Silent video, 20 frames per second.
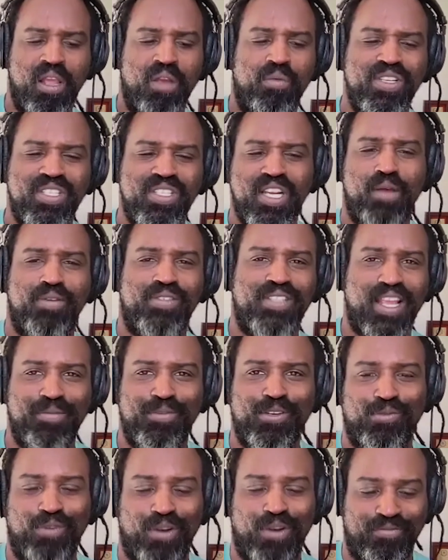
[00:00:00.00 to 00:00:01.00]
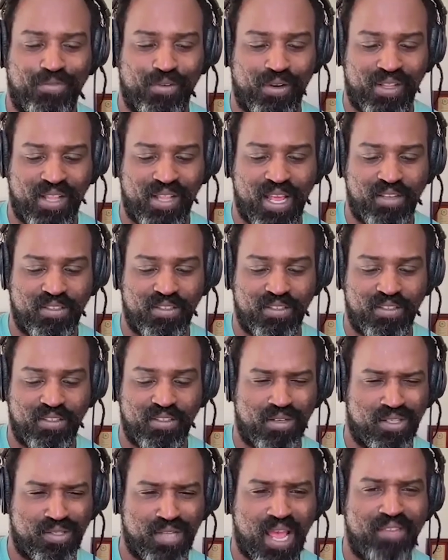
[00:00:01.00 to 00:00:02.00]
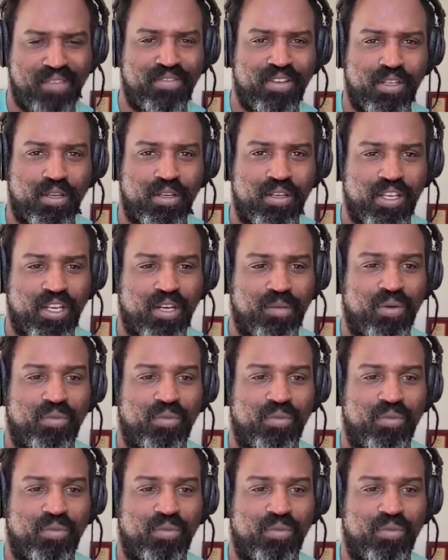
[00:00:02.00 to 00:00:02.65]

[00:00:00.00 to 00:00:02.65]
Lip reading: reason I was able to run for 1,000 yards, I was having a good year,